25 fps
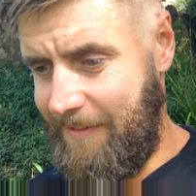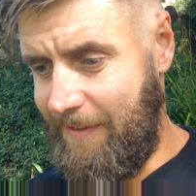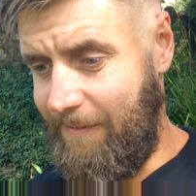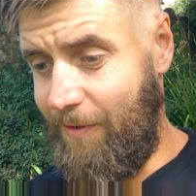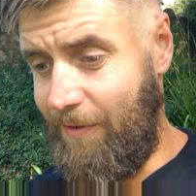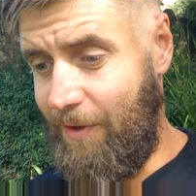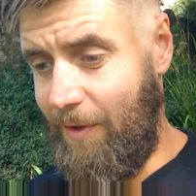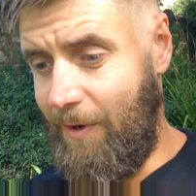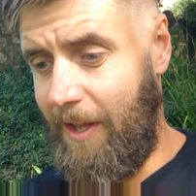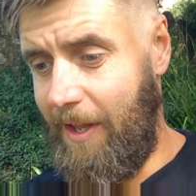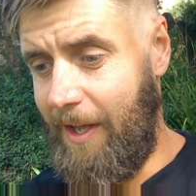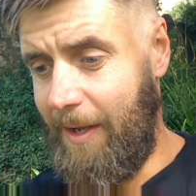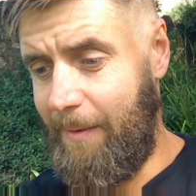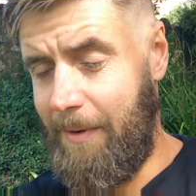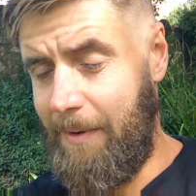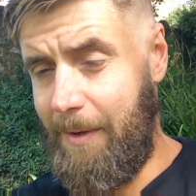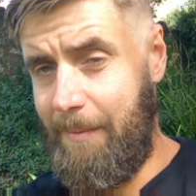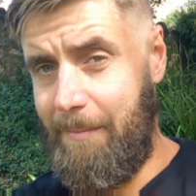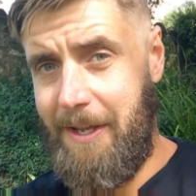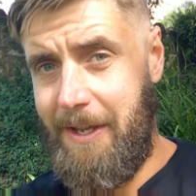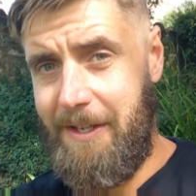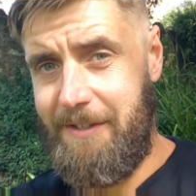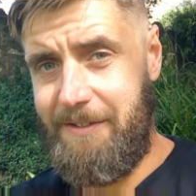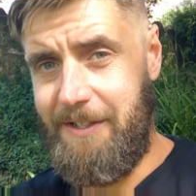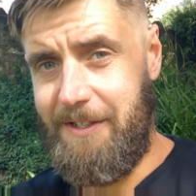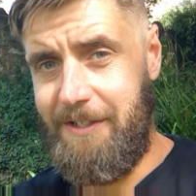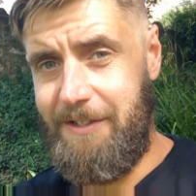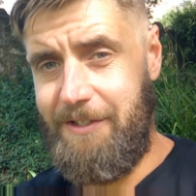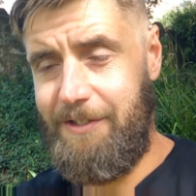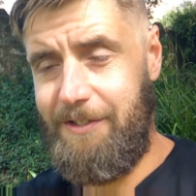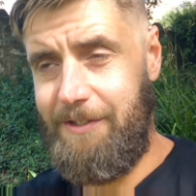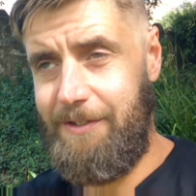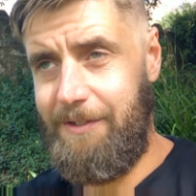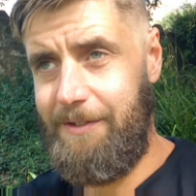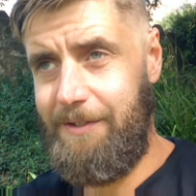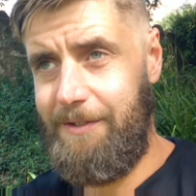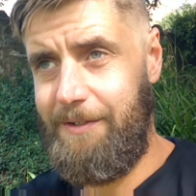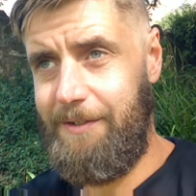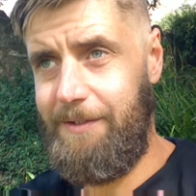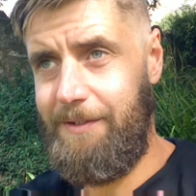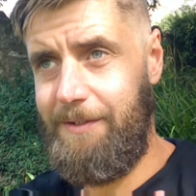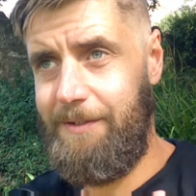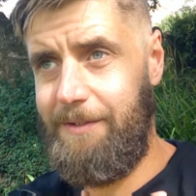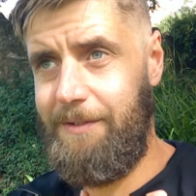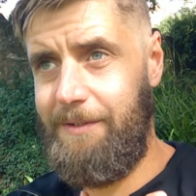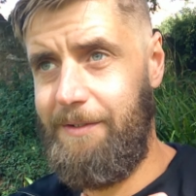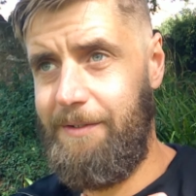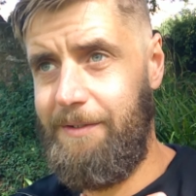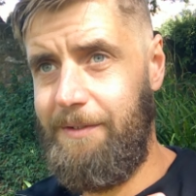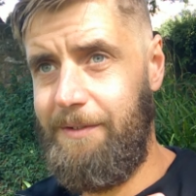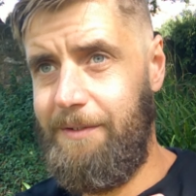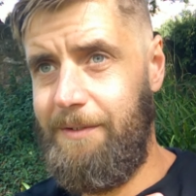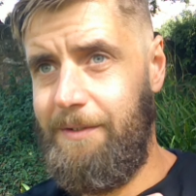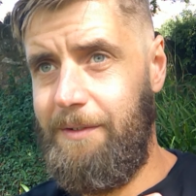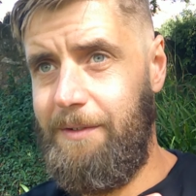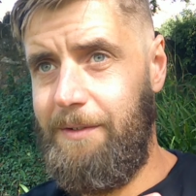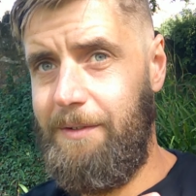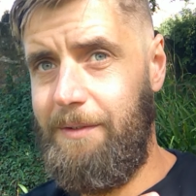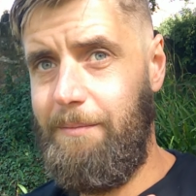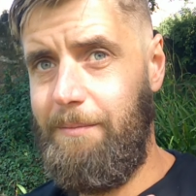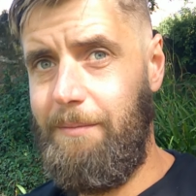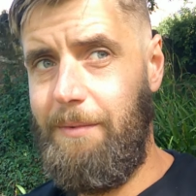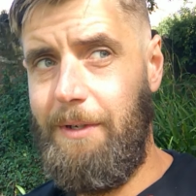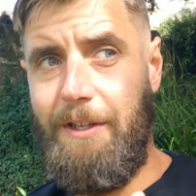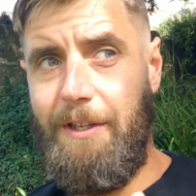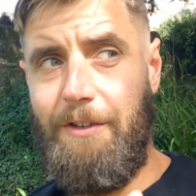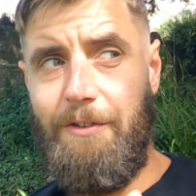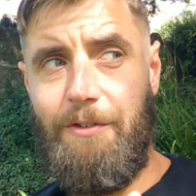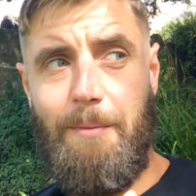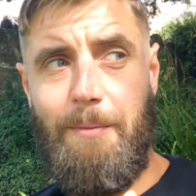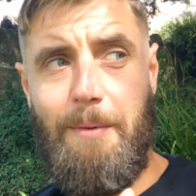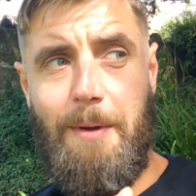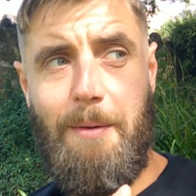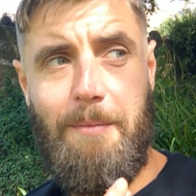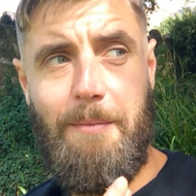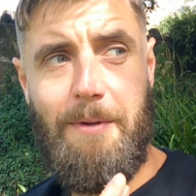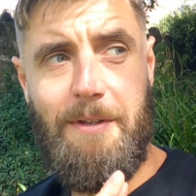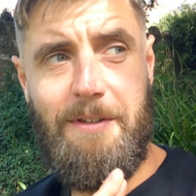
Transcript: If you like my message, please remember